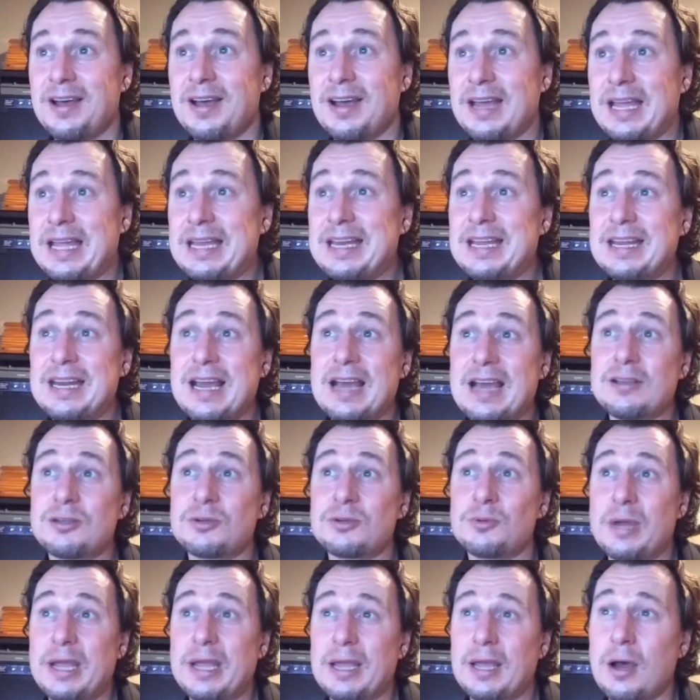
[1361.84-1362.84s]
In the
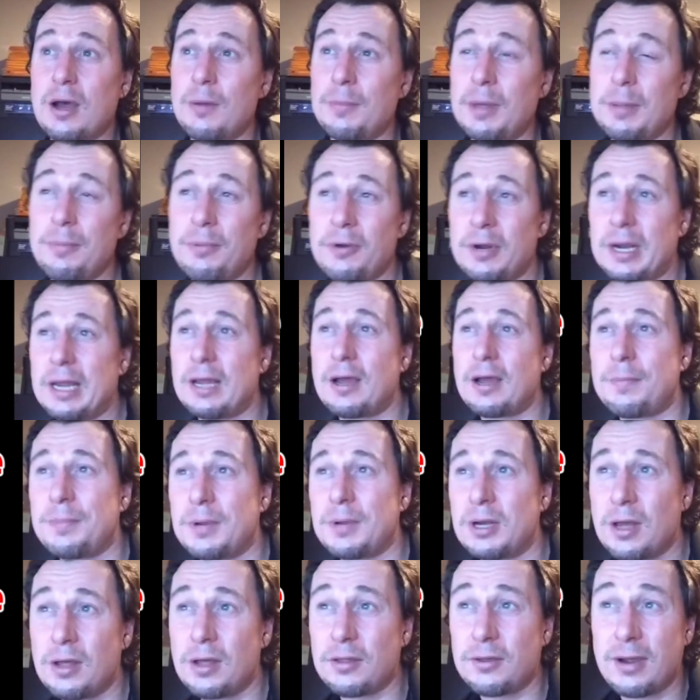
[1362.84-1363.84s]
next week, I'll be putting up
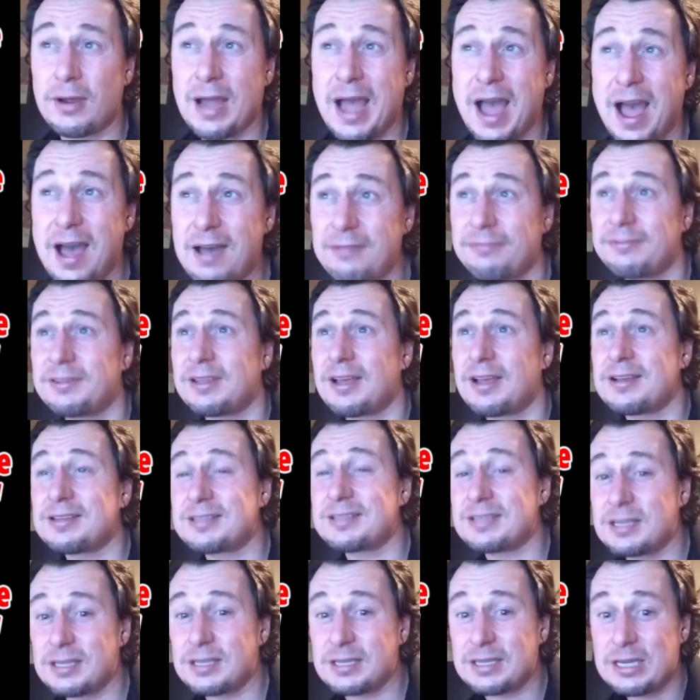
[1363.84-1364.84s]
another half
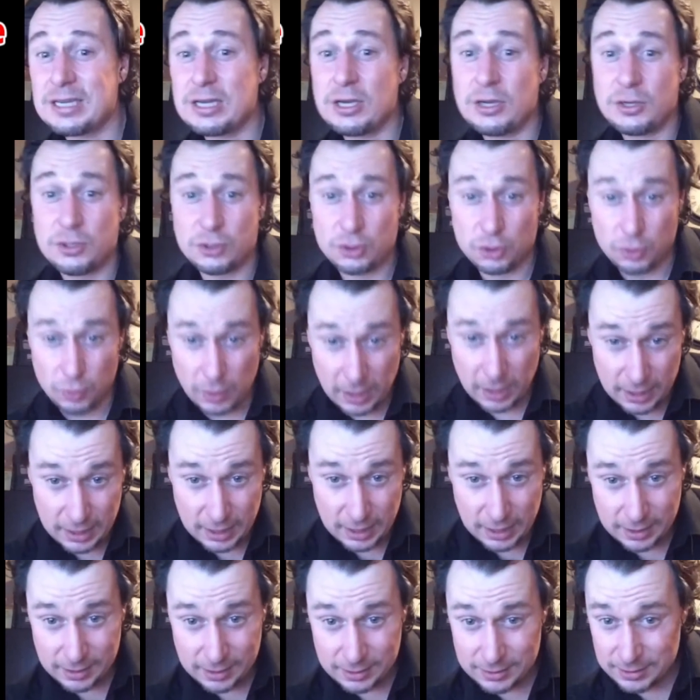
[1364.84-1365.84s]
dozen
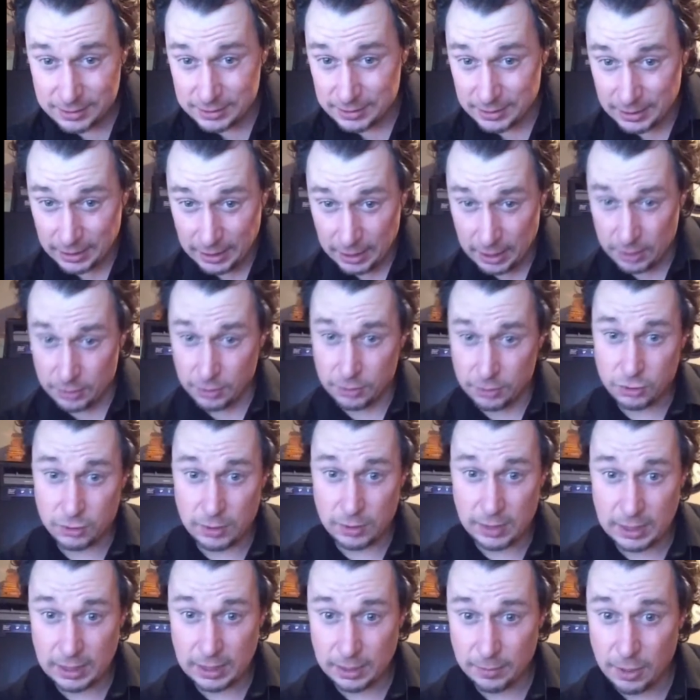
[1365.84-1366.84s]
trainings in the
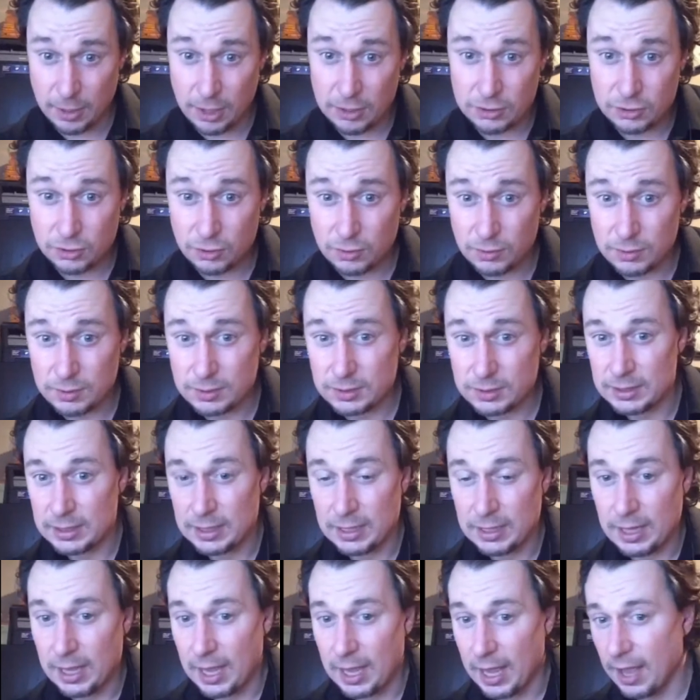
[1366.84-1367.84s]
training modules.
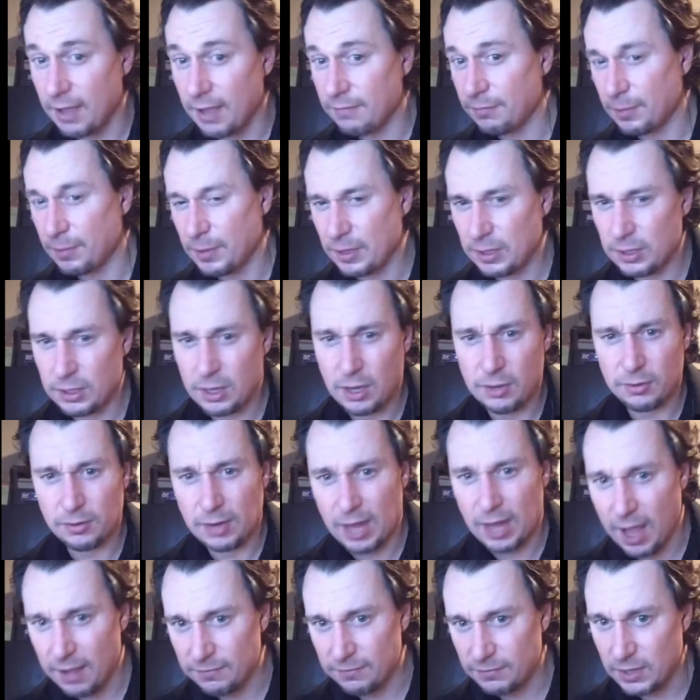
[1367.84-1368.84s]
I have about another
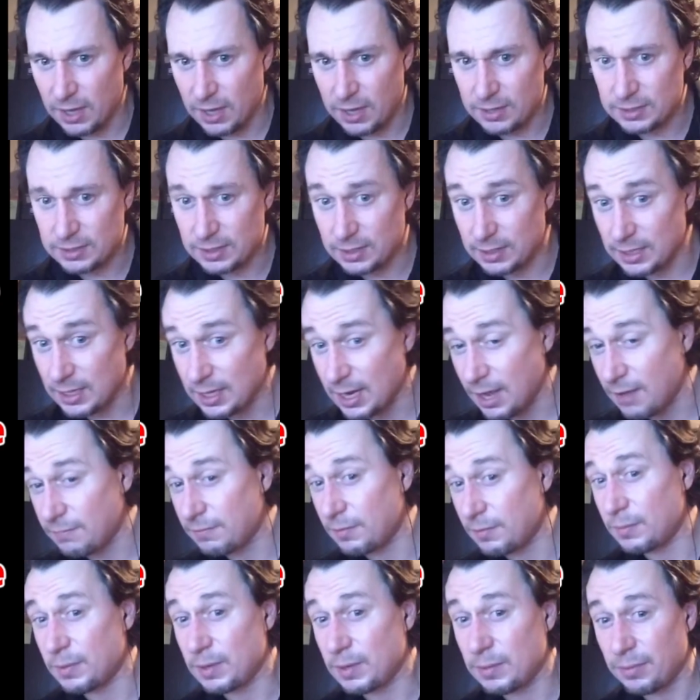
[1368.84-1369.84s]
half dozen that
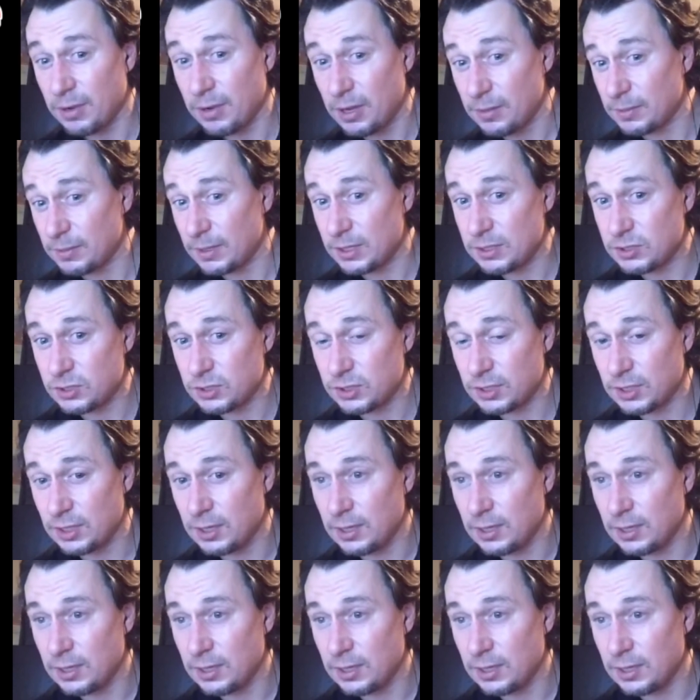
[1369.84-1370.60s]
haven't been published.